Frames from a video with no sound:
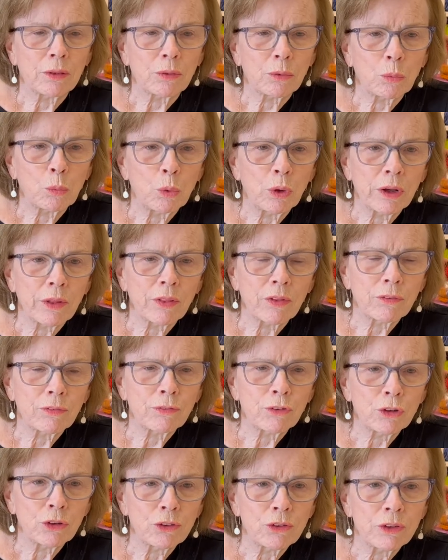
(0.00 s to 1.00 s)
One of the
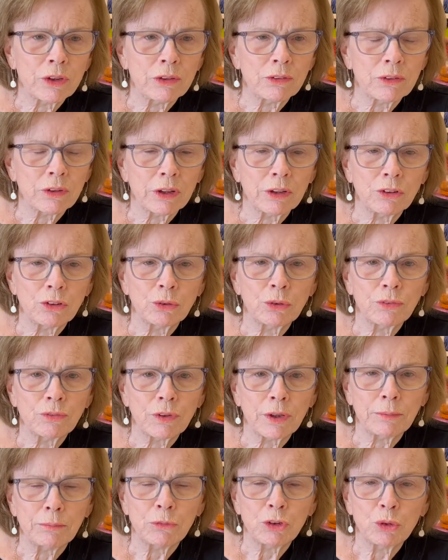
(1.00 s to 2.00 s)
first things I do if
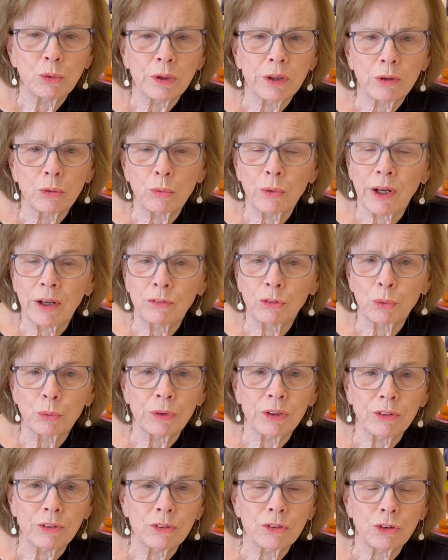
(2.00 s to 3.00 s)
I'm doing a
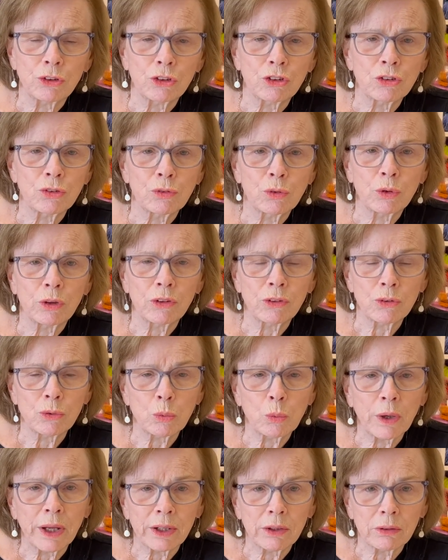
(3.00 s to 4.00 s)
Ravelry search for a
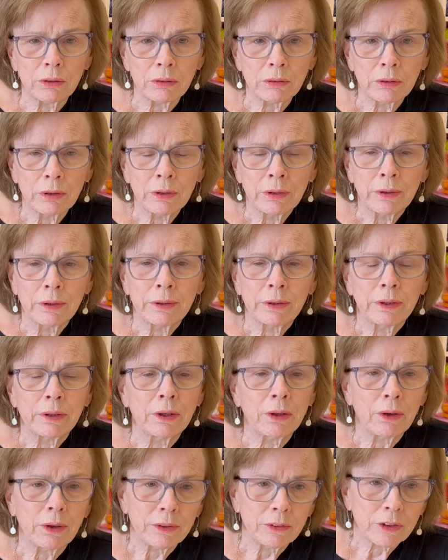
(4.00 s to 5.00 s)
sweater,
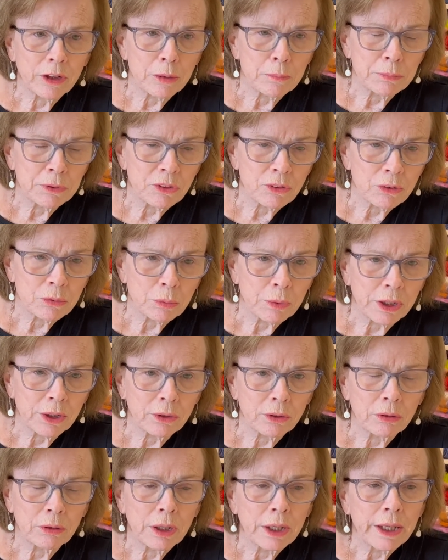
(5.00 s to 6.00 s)
you know, I type in
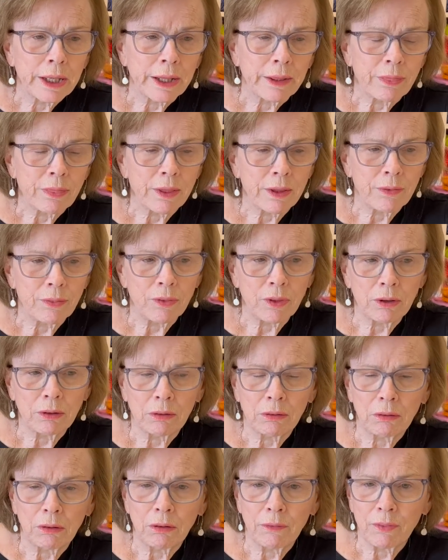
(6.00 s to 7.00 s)
sweater, then
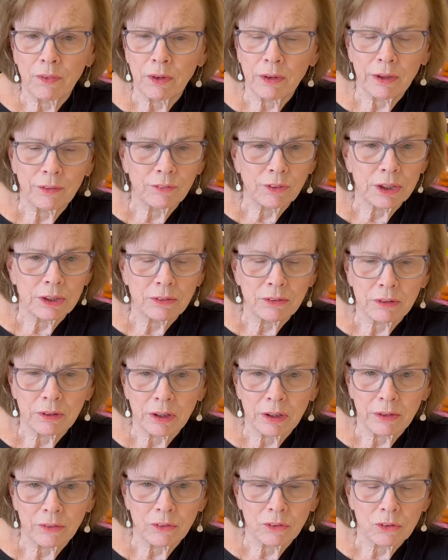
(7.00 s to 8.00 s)
there on the left-hand
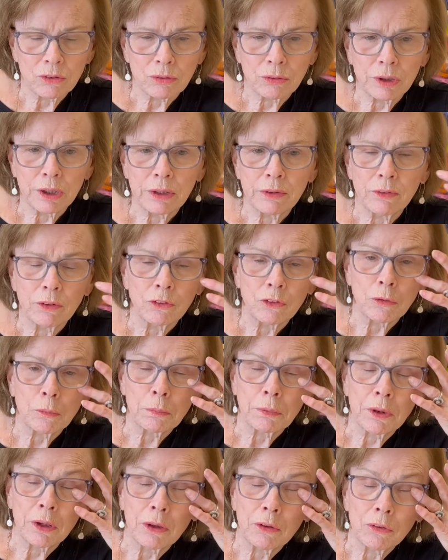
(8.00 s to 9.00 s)
side of the screen, there's a
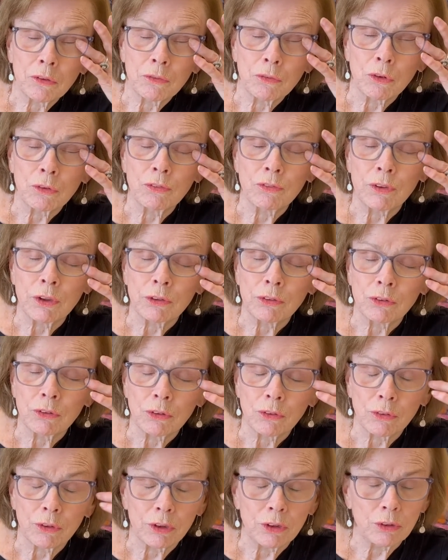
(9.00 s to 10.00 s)
place for
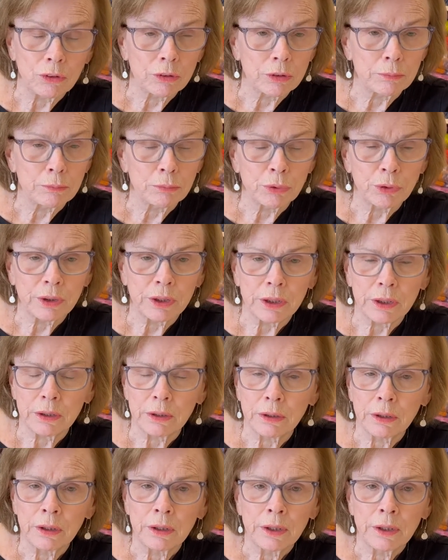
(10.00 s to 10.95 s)
filters, and you can put in